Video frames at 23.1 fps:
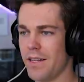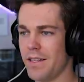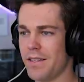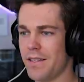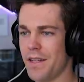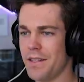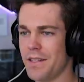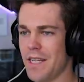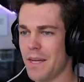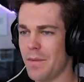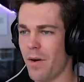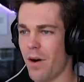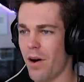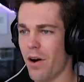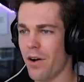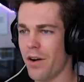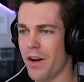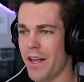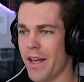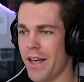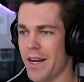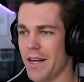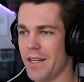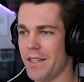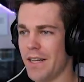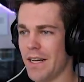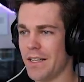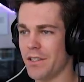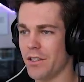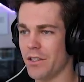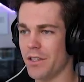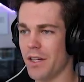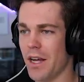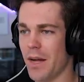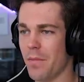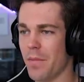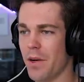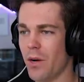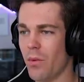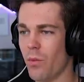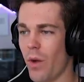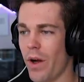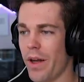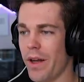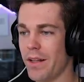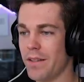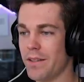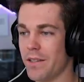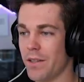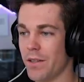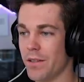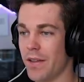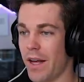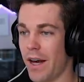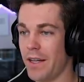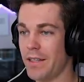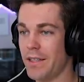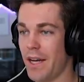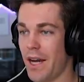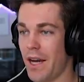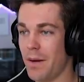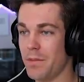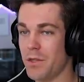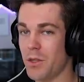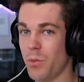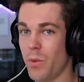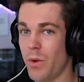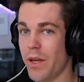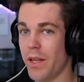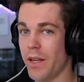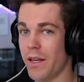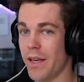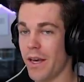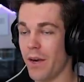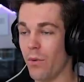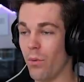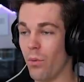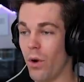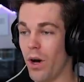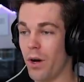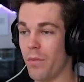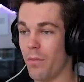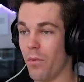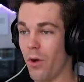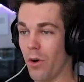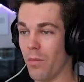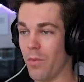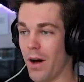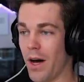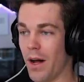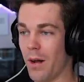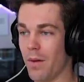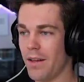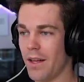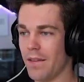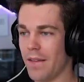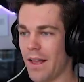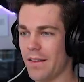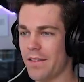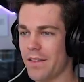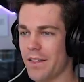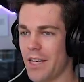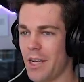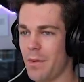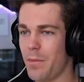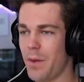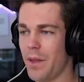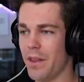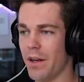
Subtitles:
since I'm already in a desert, I'm gonna wait until nighttime so we can get one more mob, and that's gonna be the